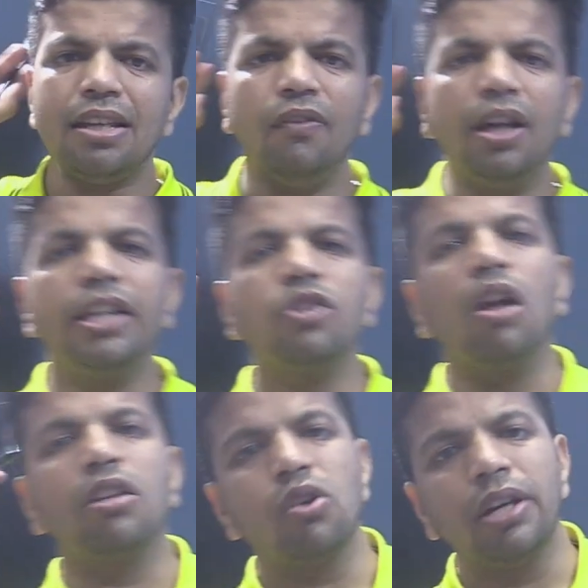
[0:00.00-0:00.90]
work is
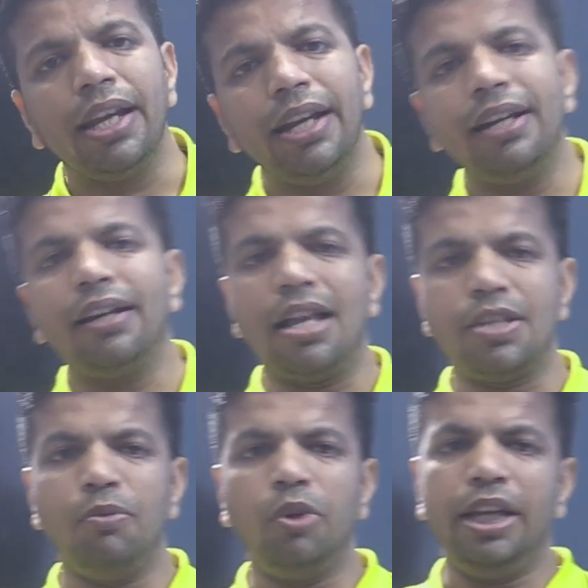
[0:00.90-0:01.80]
also done at a
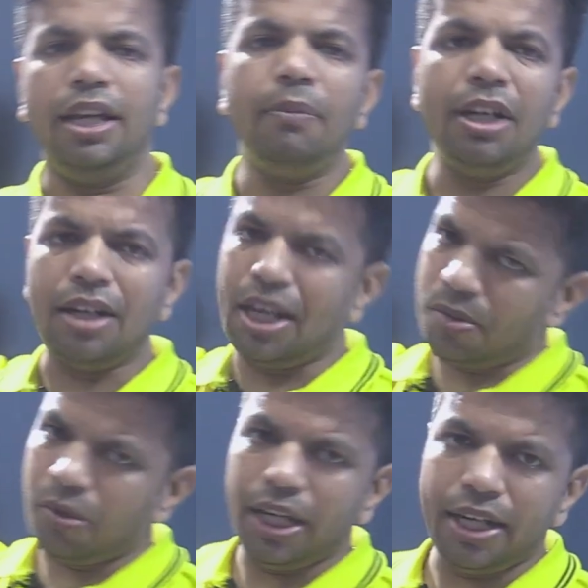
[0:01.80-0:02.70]
transport layer, but
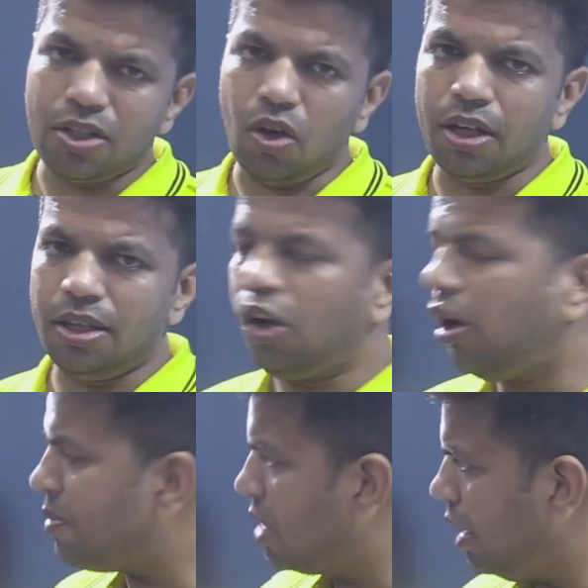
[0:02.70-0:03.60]
transport layer is not in the
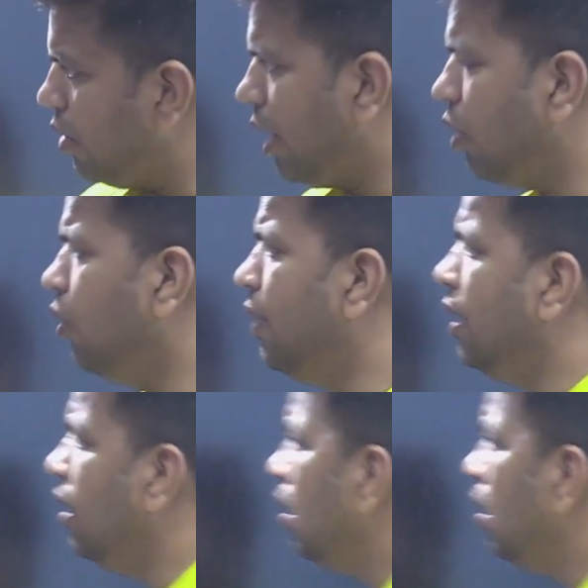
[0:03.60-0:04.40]
option. You can go with the